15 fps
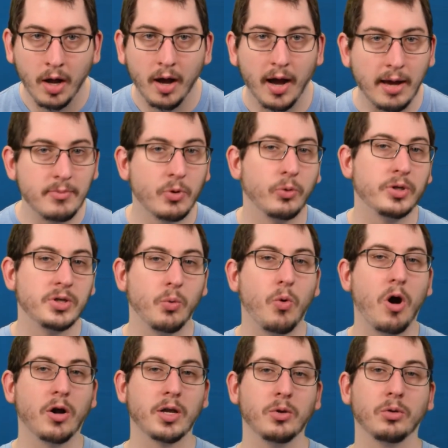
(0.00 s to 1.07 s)
I'm going to
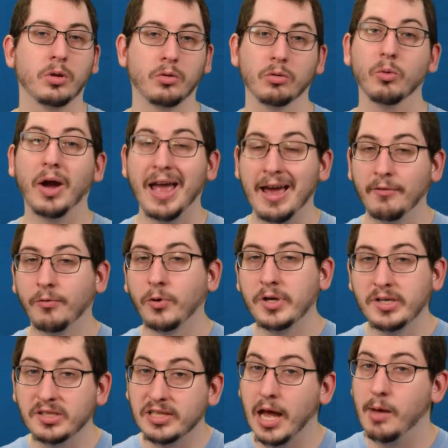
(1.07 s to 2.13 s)
walk you through every
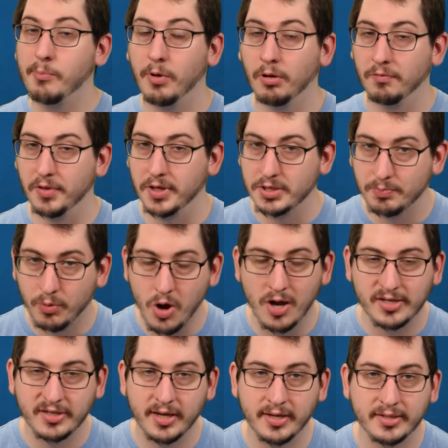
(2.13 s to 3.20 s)
step of this
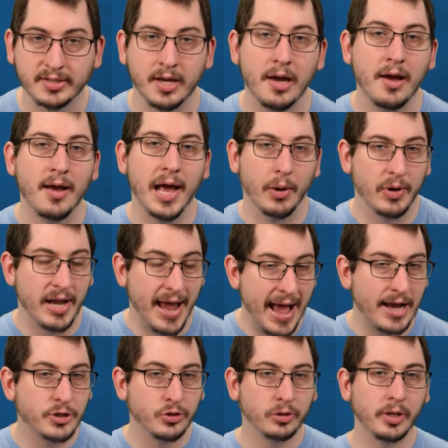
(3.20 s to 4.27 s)
process, how it
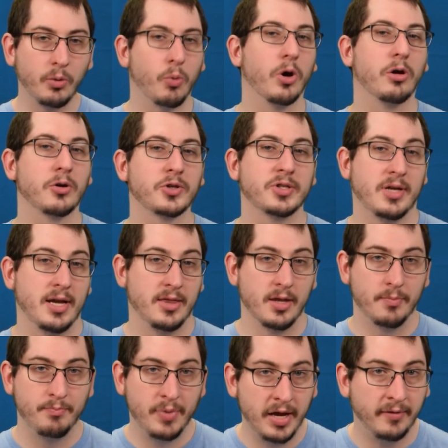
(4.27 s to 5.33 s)
actually works, and the
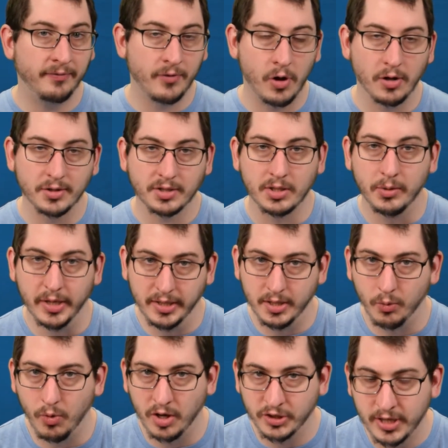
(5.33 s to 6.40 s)
pitfalls you need to
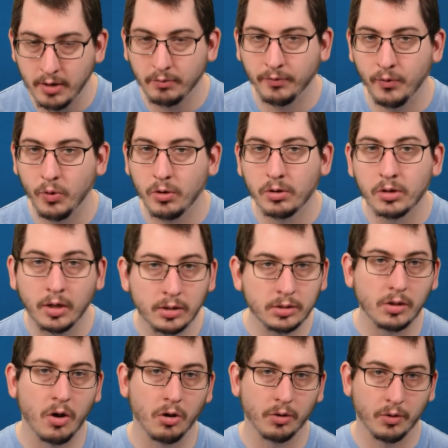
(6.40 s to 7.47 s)
watch out for
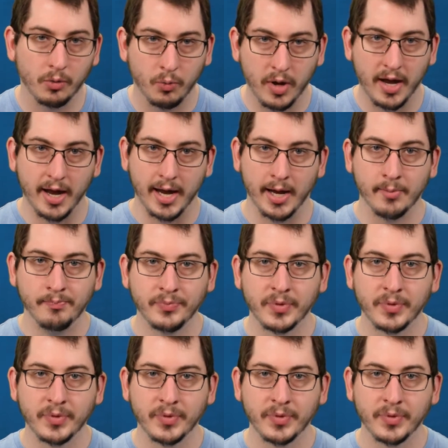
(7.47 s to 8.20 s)
along the way.